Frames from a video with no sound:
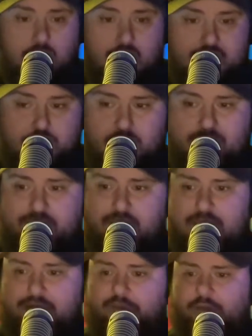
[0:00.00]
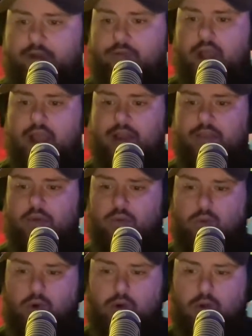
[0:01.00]
and you have every right in the
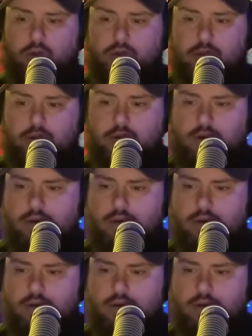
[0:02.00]
world